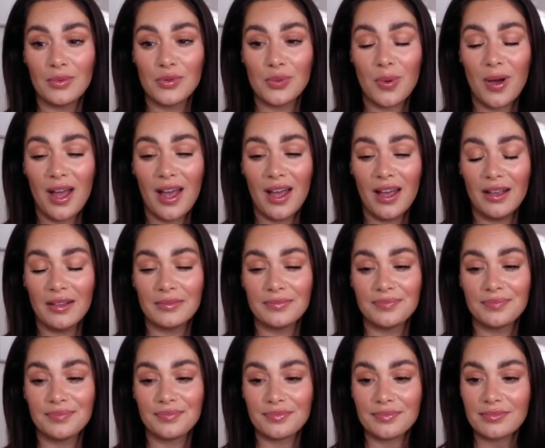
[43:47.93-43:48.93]
wear
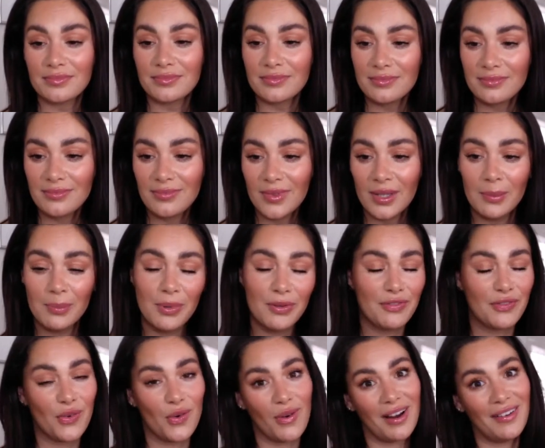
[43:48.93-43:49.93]

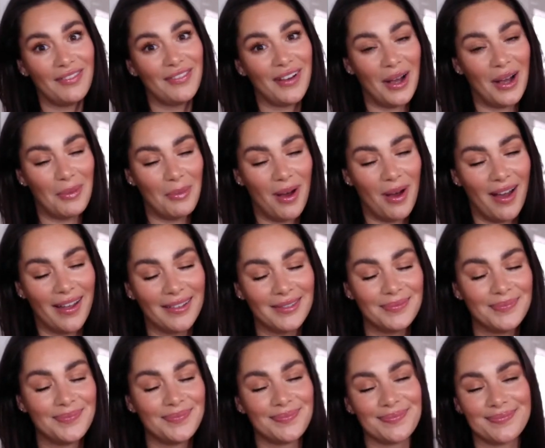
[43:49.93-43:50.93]
before I found my
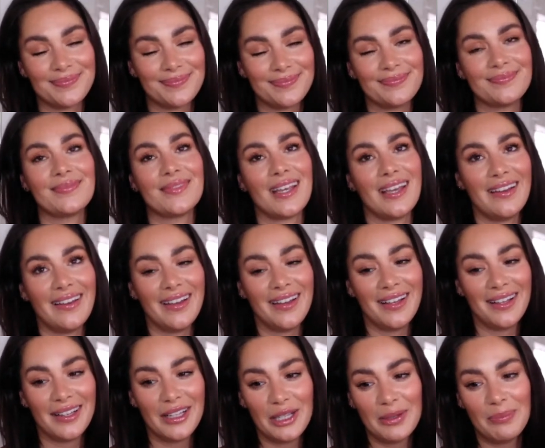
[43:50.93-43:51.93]

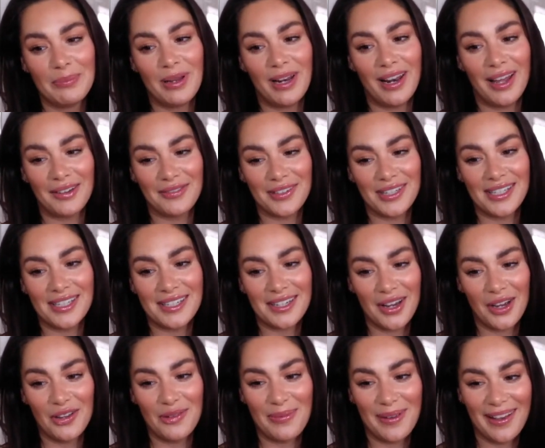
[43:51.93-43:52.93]
beloved
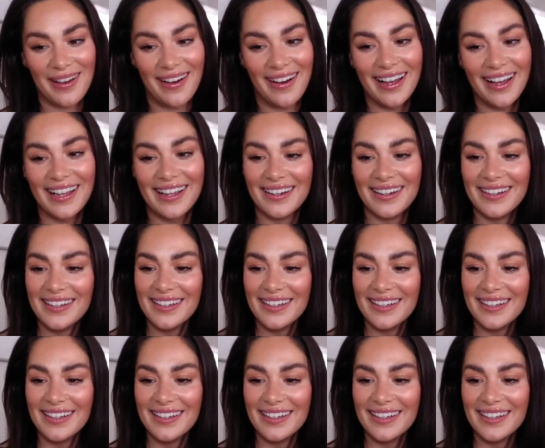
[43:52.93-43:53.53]
OPI.